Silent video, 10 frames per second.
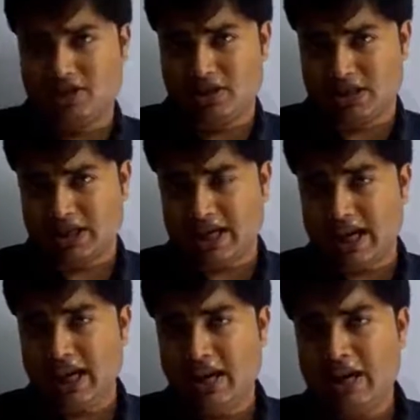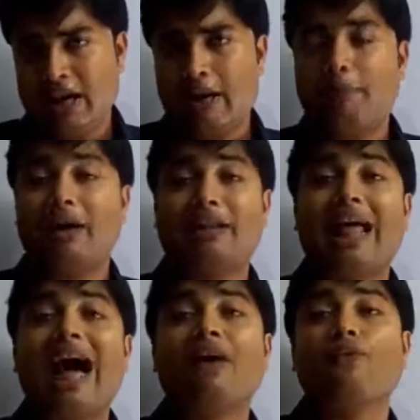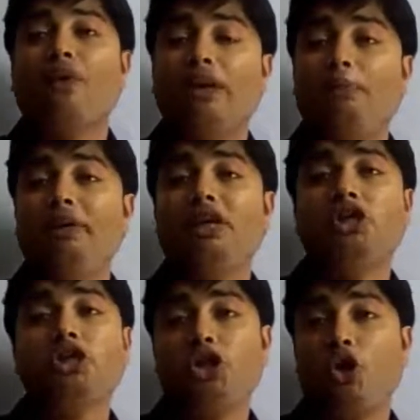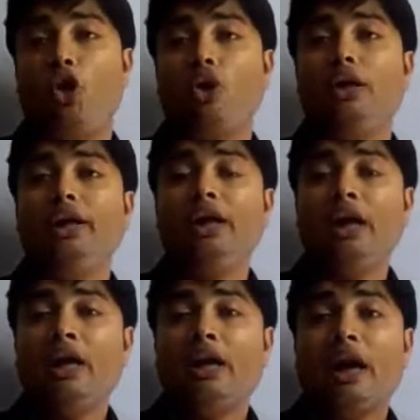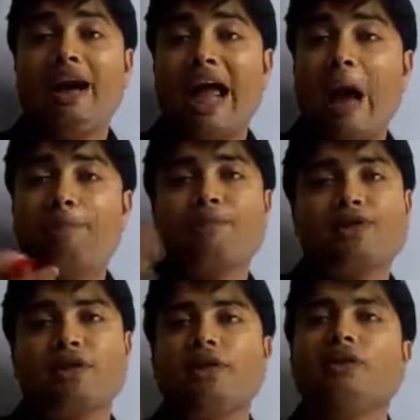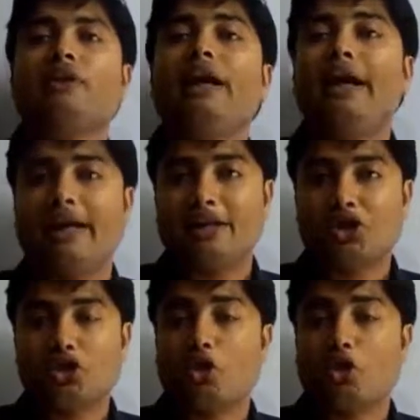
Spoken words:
in the scale, but that will be surely an absurd readings,